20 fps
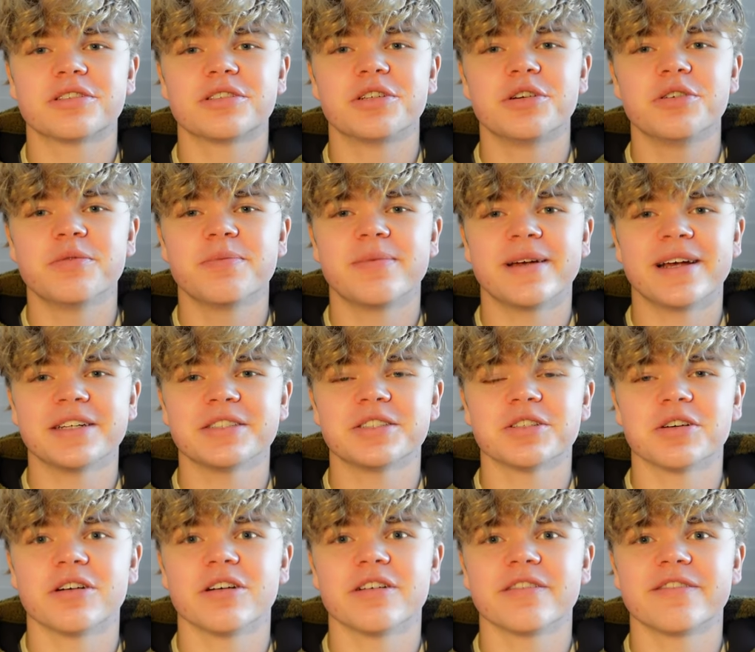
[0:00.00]
two
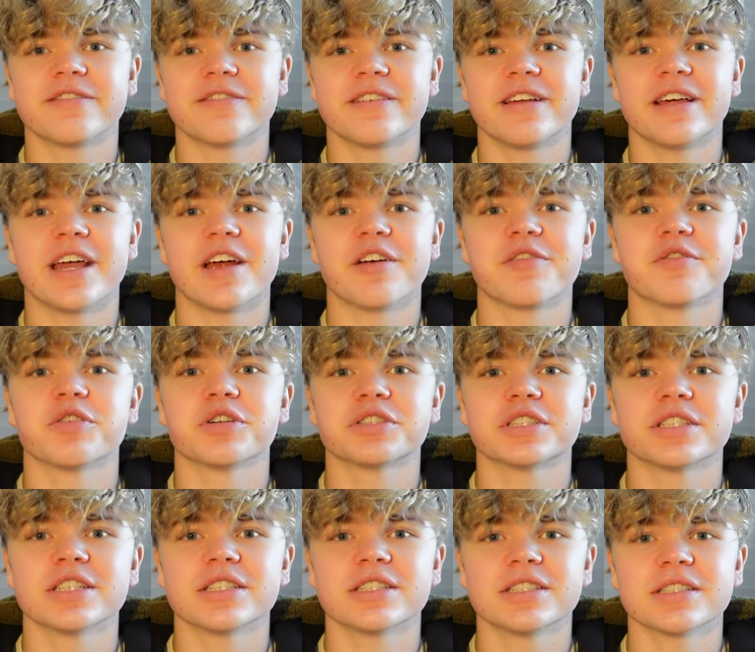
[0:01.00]
pairs of Air
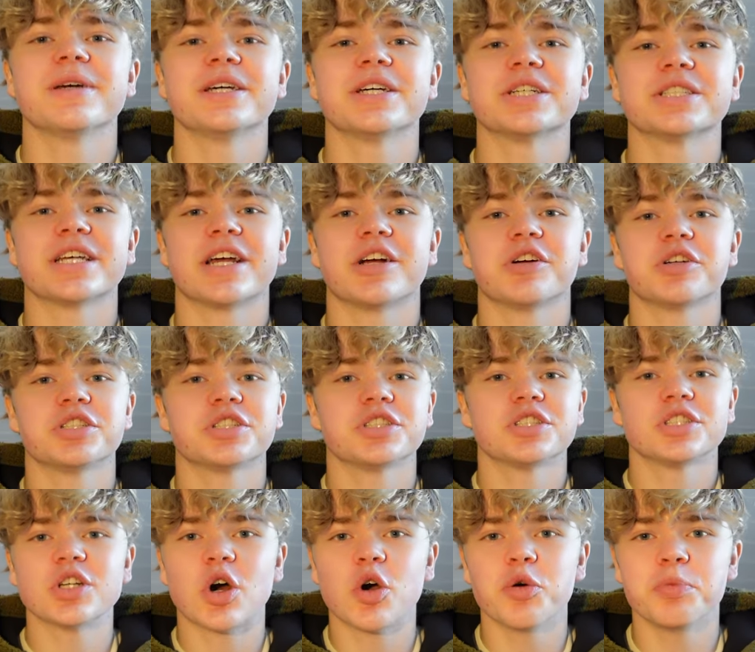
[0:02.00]
Forces because they are
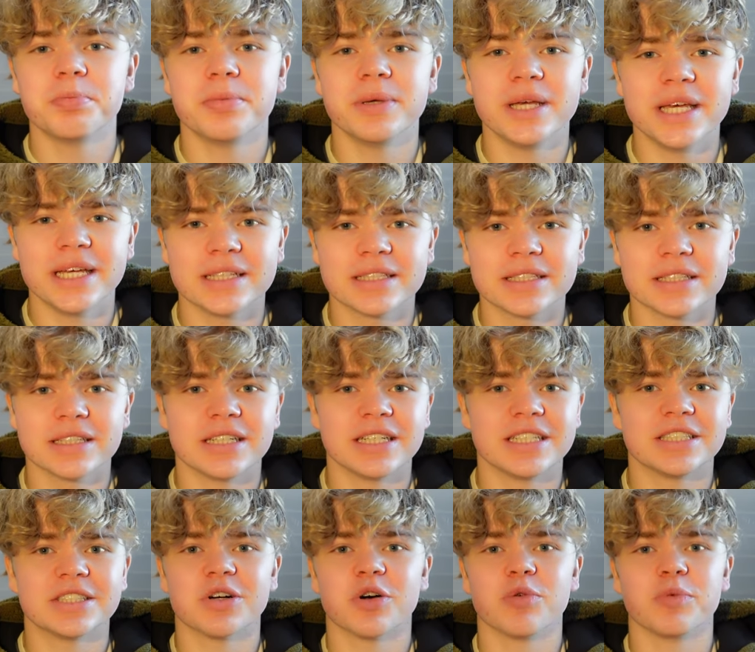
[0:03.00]
so beat,
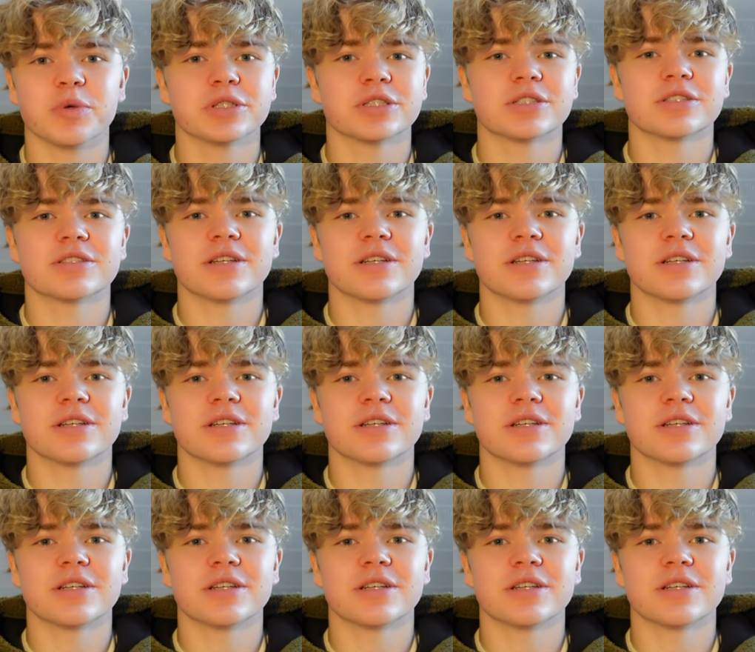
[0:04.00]
it's almost